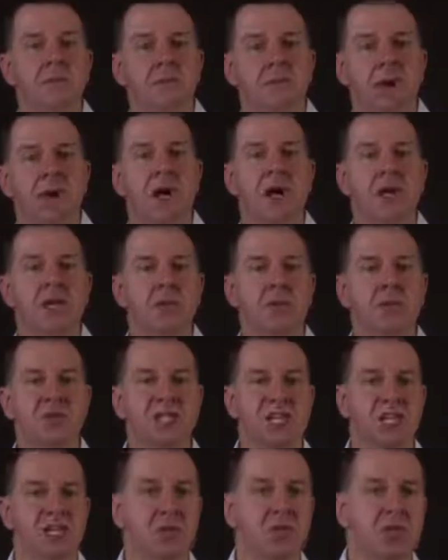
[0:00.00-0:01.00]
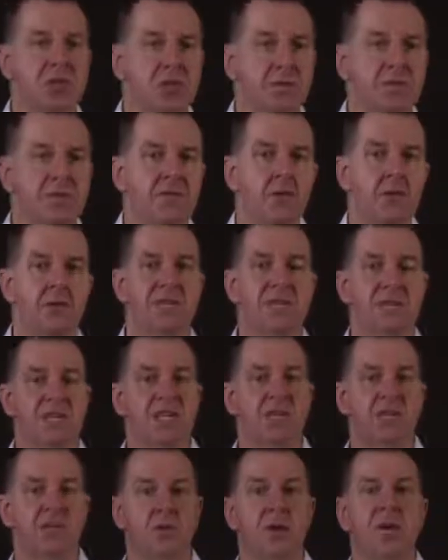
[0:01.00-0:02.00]
bar to present you with some form of
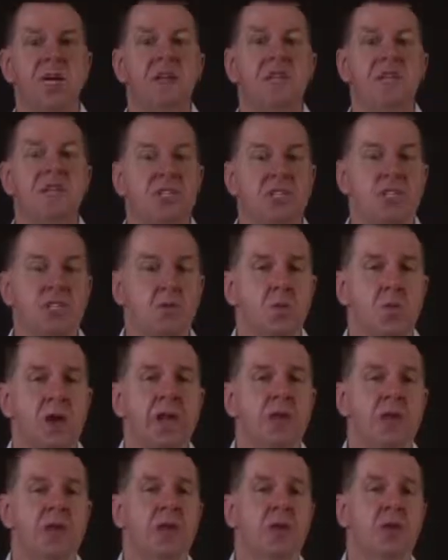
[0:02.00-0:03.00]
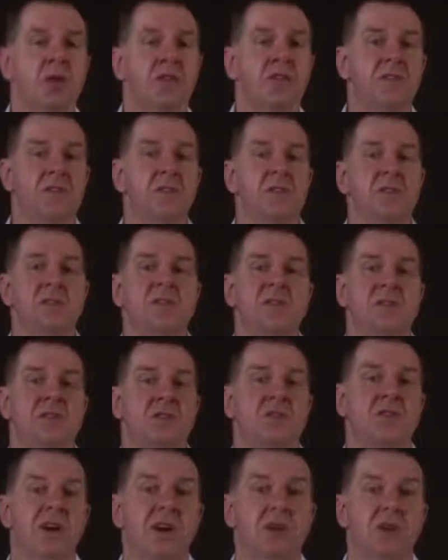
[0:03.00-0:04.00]
signal. This is the way that 95% of
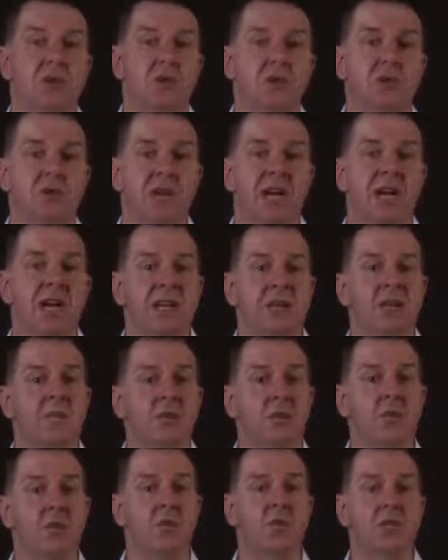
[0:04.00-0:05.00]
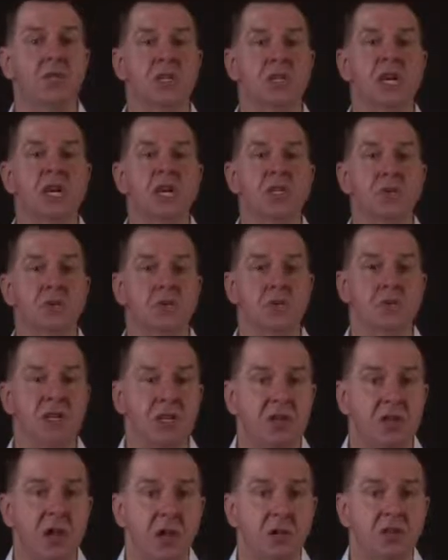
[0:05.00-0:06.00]
traders will trade, and of course, as we already
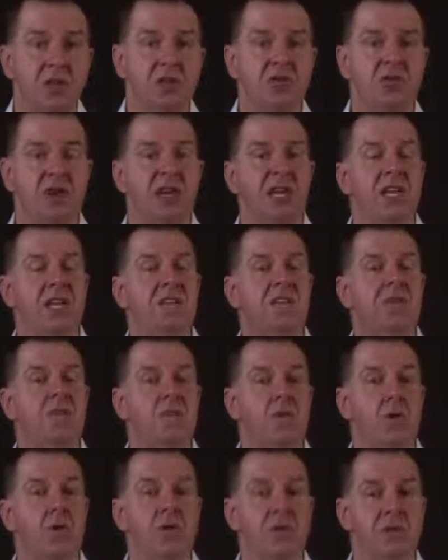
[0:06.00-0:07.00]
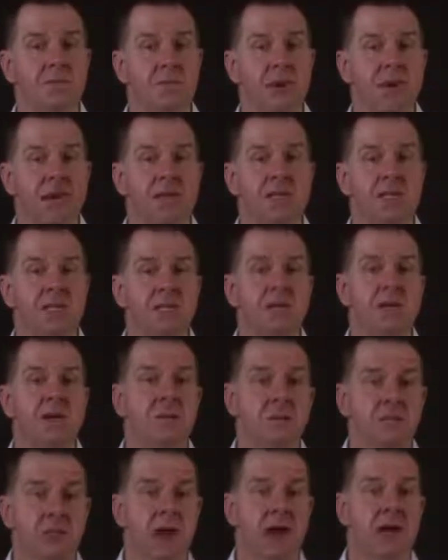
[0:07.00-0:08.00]
know, the trading of forms and patterns
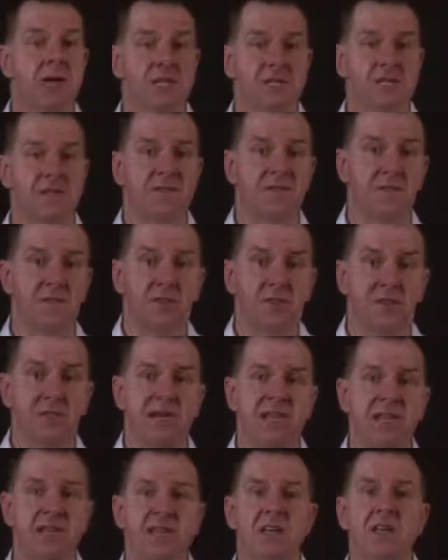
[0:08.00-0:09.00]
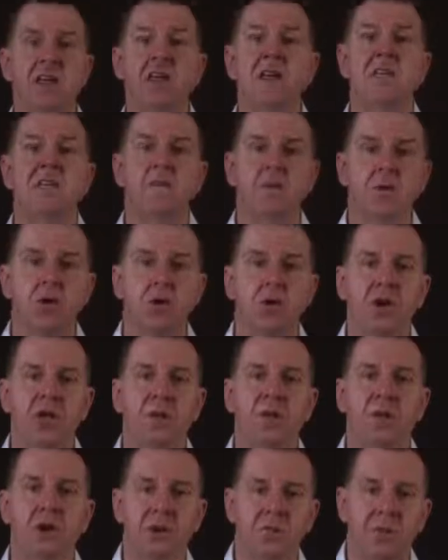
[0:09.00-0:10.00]
and bars is fundamentally flawed at a
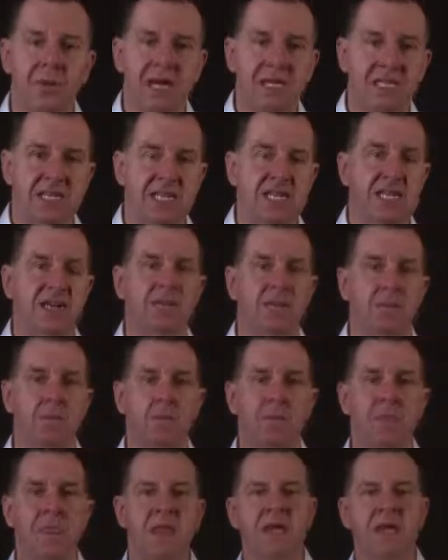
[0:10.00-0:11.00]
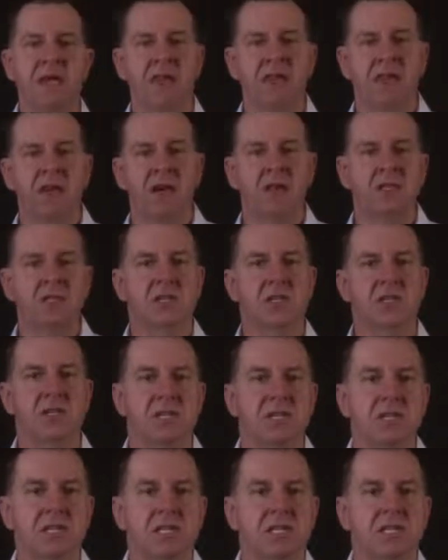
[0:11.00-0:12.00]
most basic level. The answer to
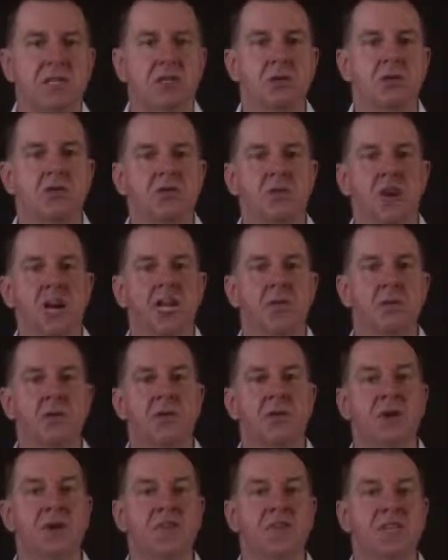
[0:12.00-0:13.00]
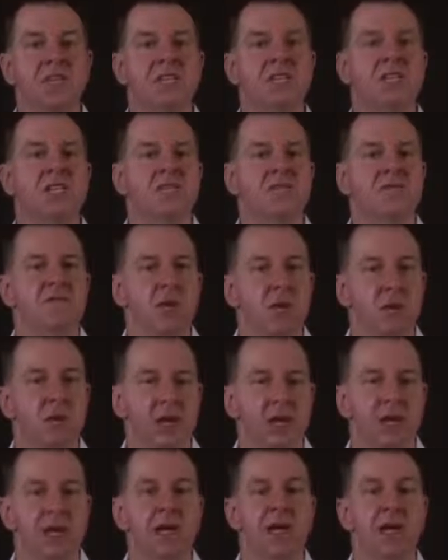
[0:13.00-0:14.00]
this is that you trade when you have that sense of
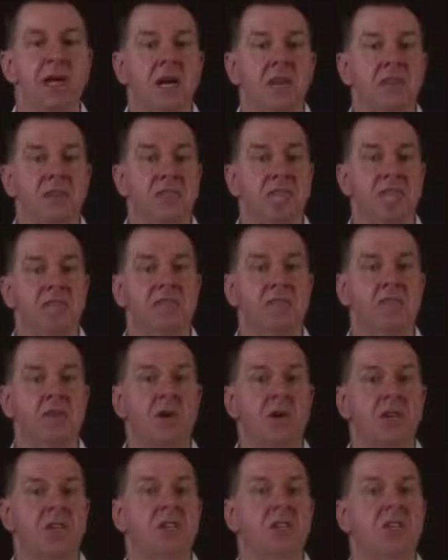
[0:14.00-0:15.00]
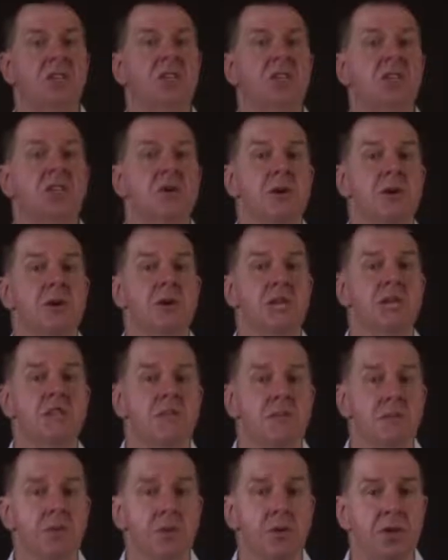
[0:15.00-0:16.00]
knowing, and the sense of knowing that says you are at a
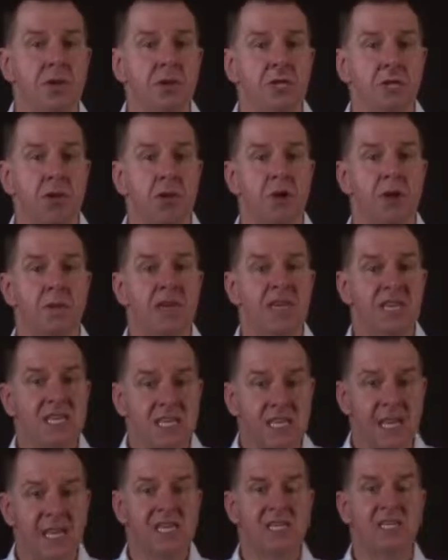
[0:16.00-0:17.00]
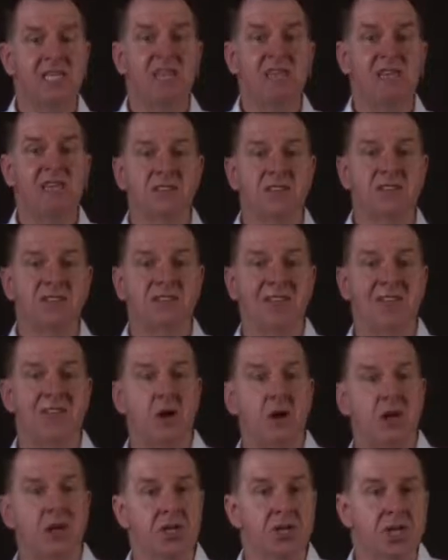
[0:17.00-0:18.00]
given point in time, yes, this is it,
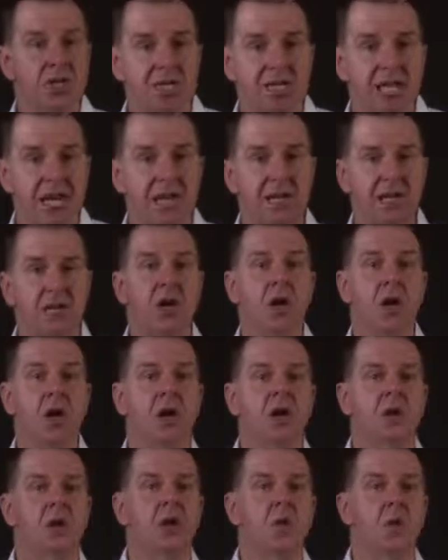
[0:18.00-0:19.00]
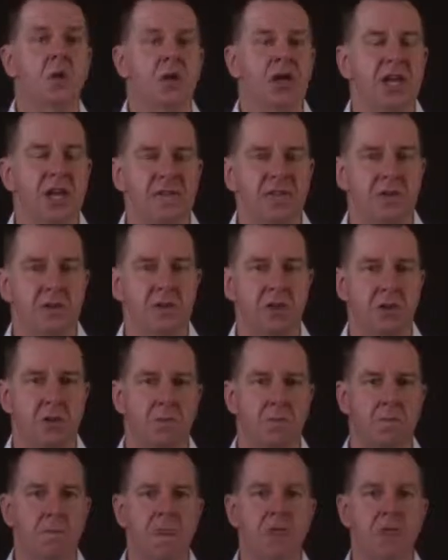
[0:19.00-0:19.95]
I understand, I know what I have to do.